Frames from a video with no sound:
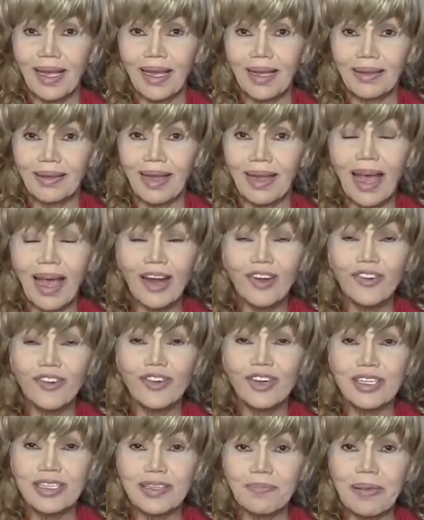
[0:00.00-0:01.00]

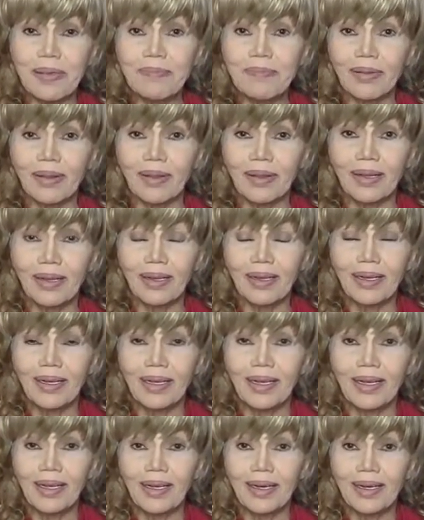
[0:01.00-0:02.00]
hundreds of people,
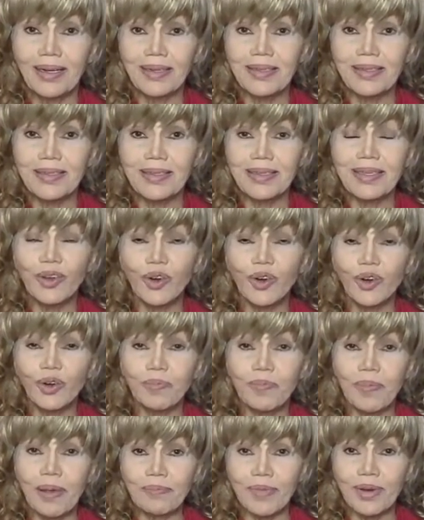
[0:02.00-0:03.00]
Sea Org
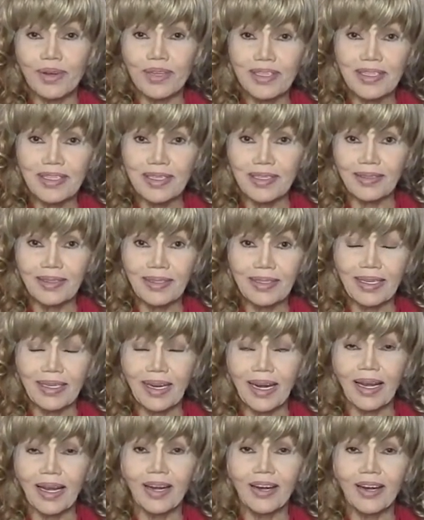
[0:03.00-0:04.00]
members, the
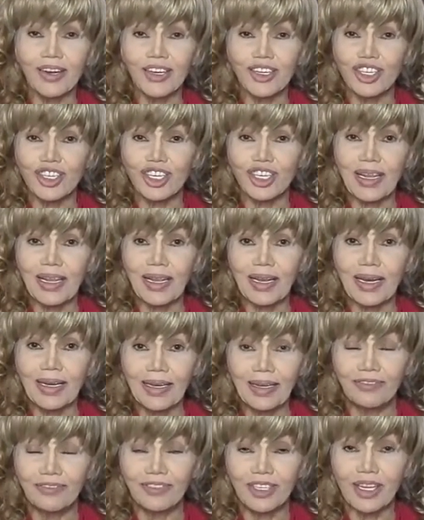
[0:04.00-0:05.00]
clergy
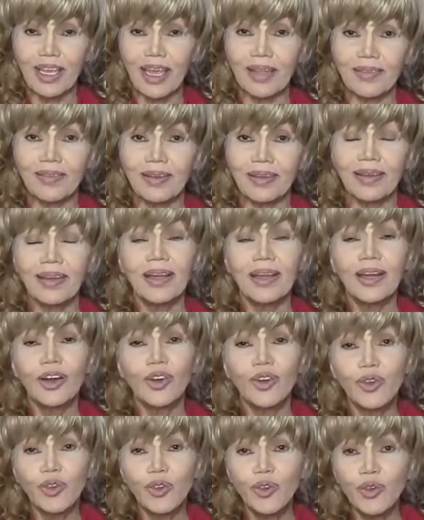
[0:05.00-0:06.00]
live together.
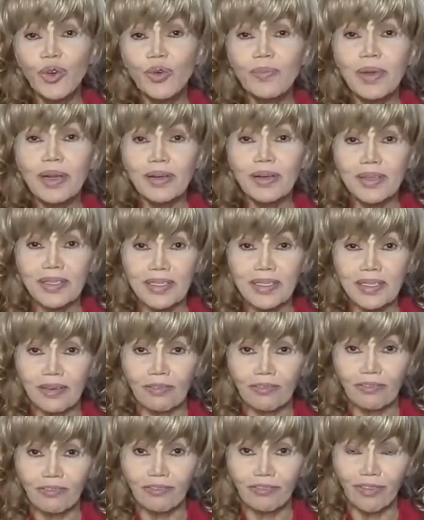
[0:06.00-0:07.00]
Rumors
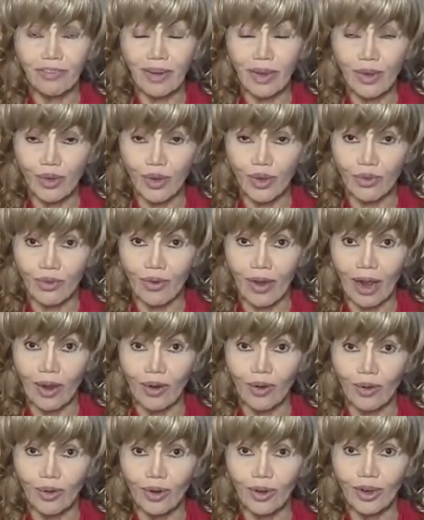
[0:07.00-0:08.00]
float around.
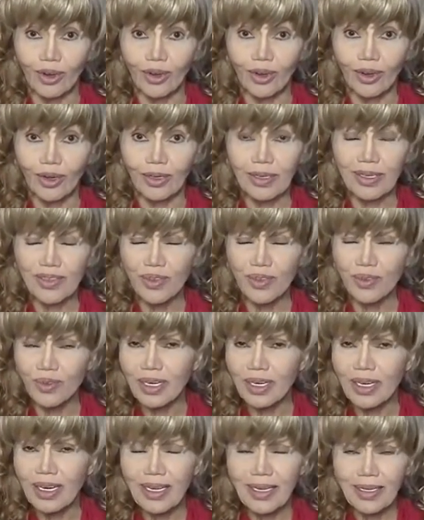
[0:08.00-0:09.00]
There's,
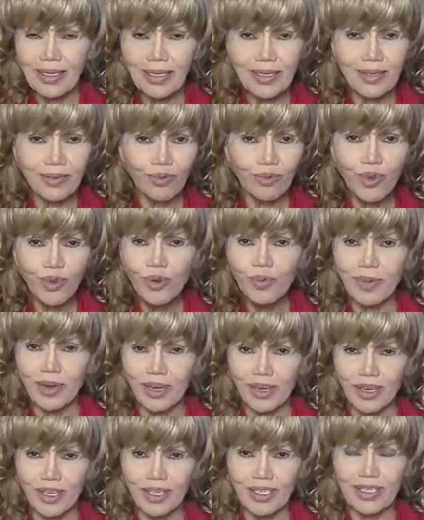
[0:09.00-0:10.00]
there's
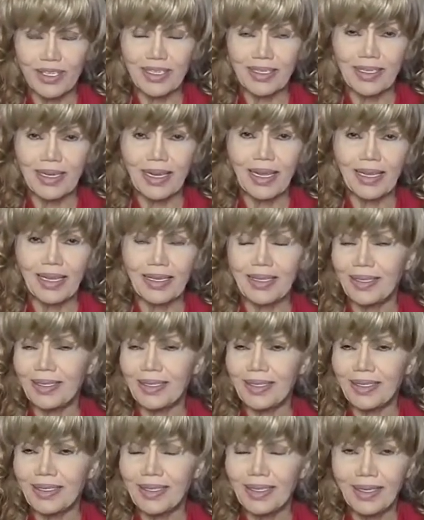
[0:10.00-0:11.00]
rumors and
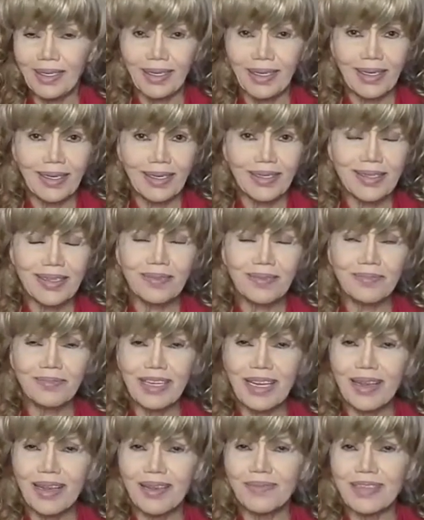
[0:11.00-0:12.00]

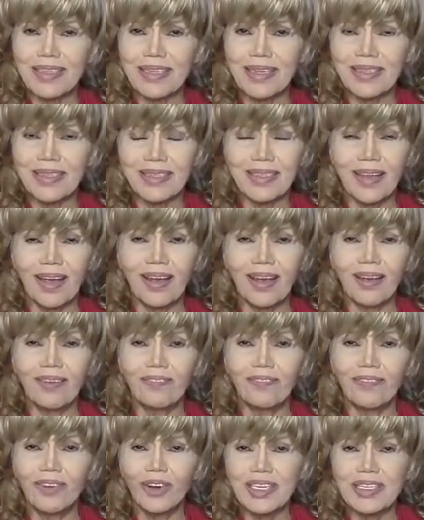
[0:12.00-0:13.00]
sometimes there's a
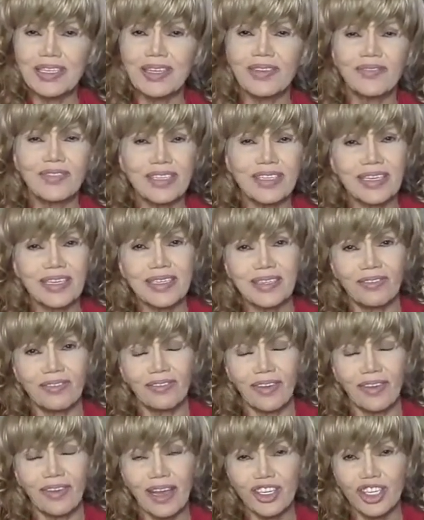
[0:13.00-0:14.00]
voice of
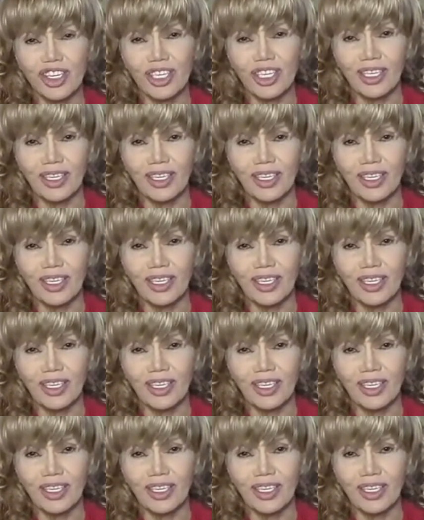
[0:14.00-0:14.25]
disaffection.